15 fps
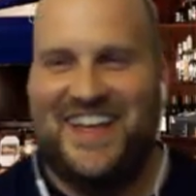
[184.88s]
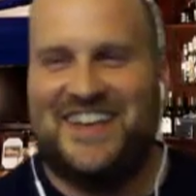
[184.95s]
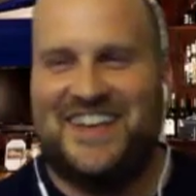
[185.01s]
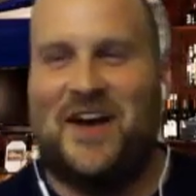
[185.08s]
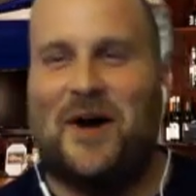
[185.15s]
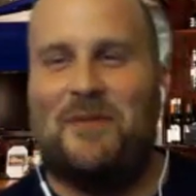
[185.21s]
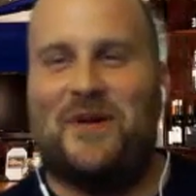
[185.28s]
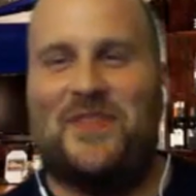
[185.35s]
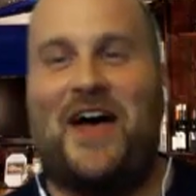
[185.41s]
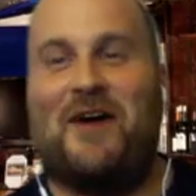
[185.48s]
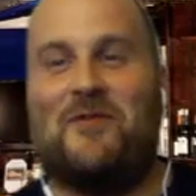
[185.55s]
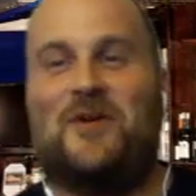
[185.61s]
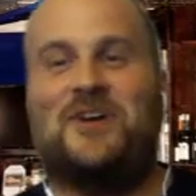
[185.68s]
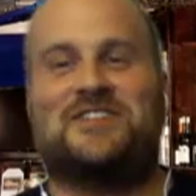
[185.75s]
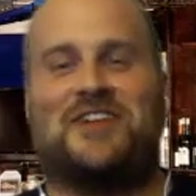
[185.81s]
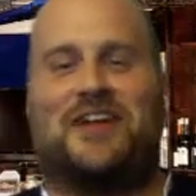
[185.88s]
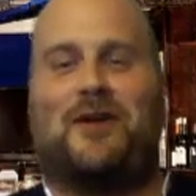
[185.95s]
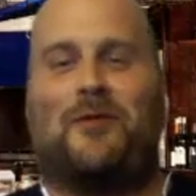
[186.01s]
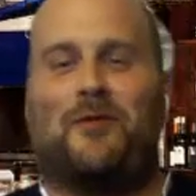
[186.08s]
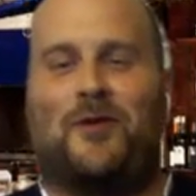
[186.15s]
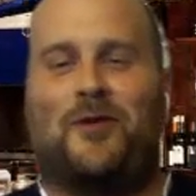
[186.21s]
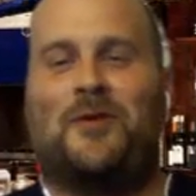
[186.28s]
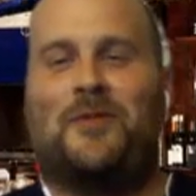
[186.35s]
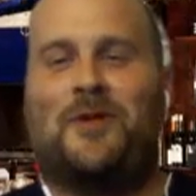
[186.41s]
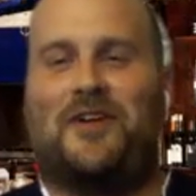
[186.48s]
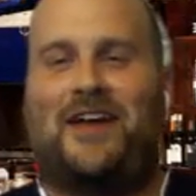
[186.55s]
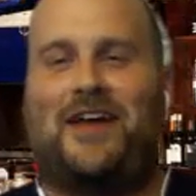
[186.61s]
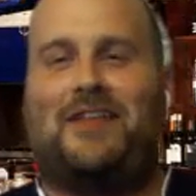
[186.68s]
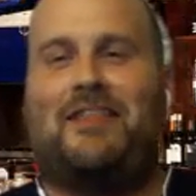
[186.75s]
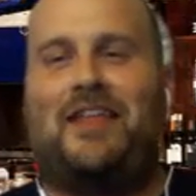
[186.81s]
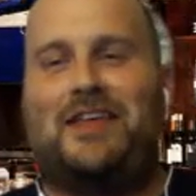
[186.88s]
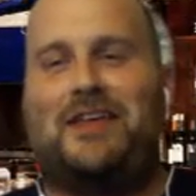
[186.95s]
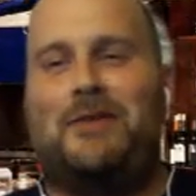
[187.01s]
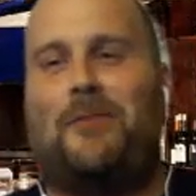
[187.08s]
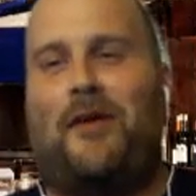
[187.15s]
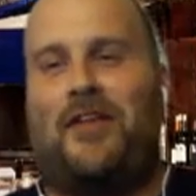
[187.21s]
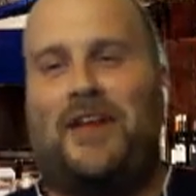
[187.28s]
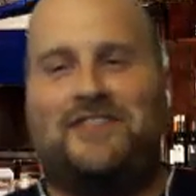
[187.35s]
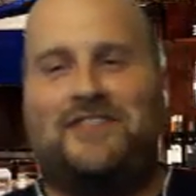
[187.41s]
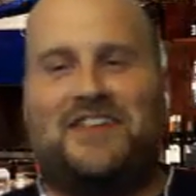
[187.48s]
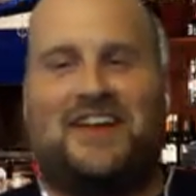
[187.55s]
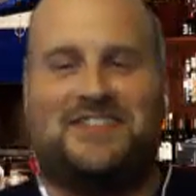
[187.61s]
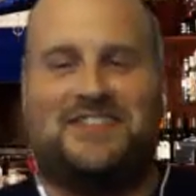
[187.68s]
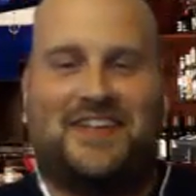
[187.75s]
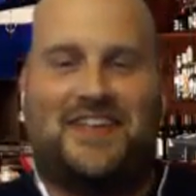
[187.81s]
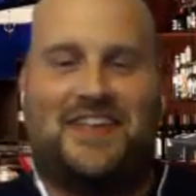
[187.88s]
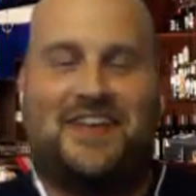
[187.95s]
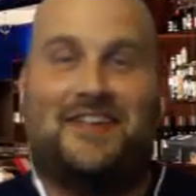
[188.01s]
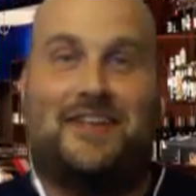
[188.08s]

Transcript: no, but that was like a rumor, and like you believed it as a kid.